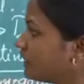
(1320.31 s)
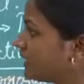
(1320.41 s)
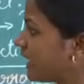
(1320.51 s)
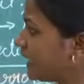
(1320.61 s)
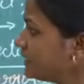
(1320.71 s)

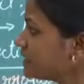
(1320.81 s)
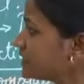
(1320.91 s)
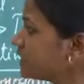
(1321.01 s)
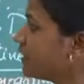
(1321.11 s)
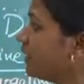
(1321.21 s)
That
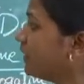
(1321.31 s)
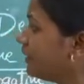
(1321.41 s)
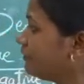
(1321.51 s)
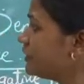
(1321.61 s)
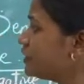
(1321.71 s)

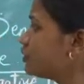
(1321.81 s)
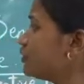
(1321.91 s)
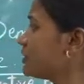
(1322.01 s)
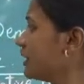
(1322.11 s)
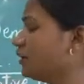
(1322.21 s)
refers to
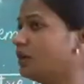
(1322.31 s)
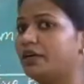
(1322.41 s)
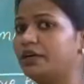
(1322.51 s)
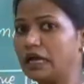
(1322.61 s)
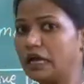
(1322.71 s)

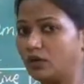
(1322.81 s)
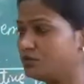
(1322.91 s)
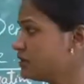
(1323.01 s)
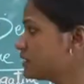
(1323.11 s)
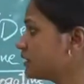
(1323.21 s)
singular
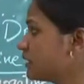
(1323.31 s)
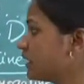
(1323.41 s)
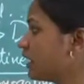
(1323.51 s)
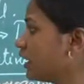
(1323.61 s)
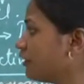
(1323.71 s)
nouns
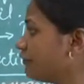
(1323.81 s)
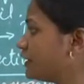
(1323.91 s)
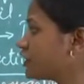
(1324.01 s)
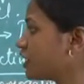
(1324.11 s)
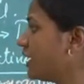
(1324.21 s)

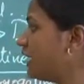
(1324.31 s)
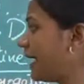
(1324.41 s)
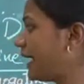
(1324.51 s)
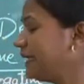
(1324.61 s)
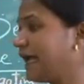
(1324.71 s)
which are
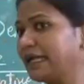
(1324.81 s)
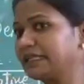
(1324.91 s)
lying at